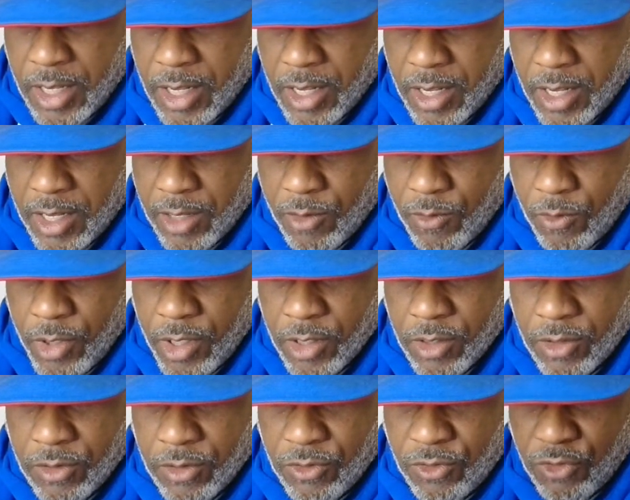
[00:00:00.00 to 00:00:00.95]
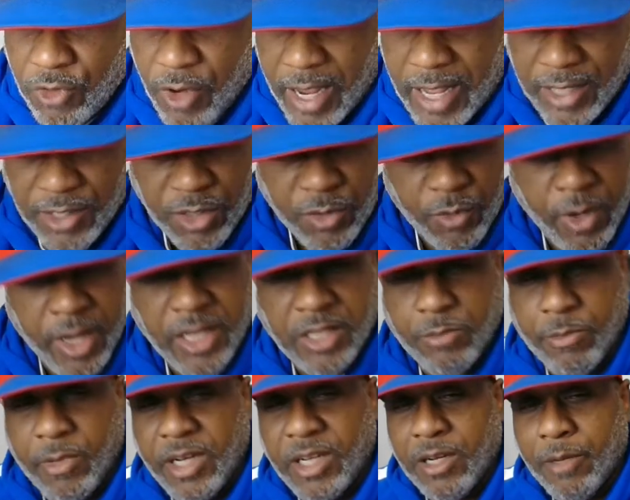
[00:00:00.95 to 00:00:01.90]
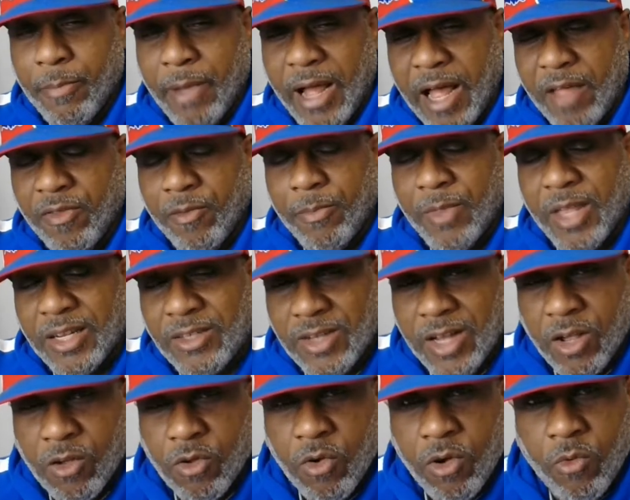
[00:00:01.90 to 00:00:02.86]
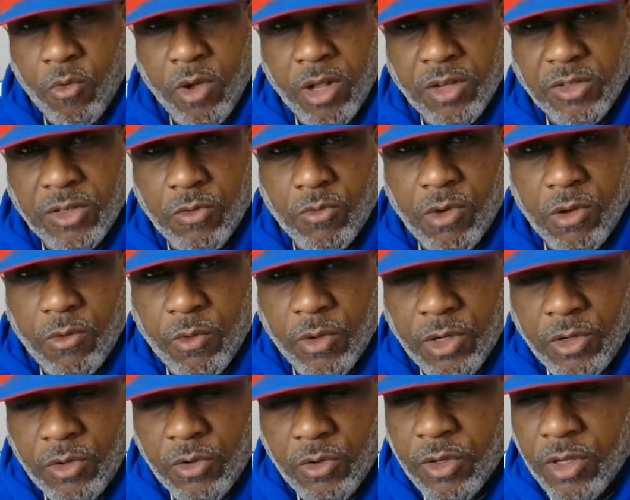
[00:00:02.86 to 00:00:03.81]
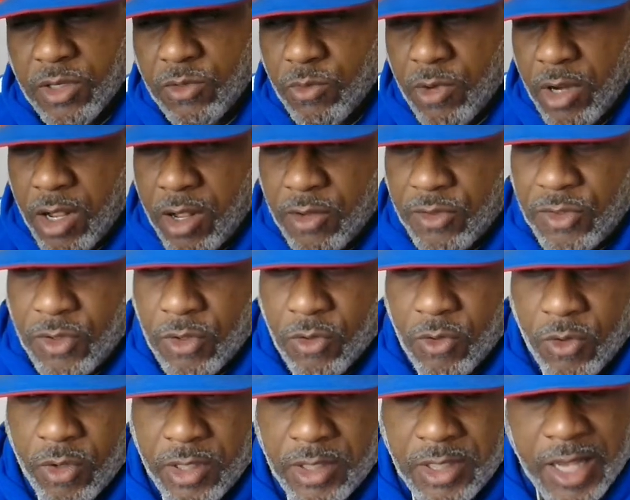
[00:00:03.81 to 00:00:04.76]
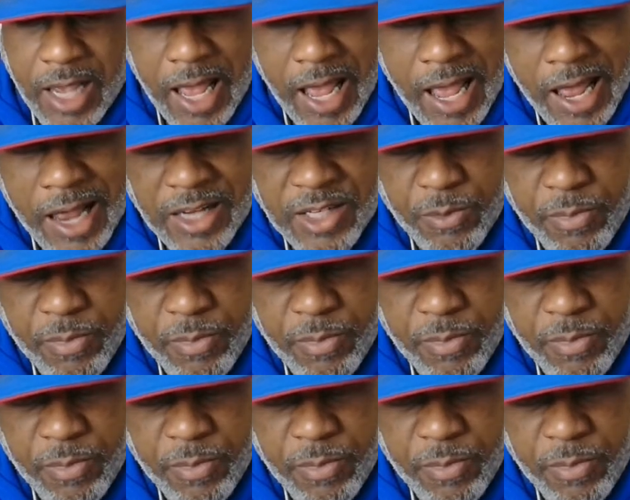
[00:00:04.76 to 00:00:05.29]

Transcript: Uh, we're trying to raise money to buy them. That's not going well. So what we're doing is we're also going to ask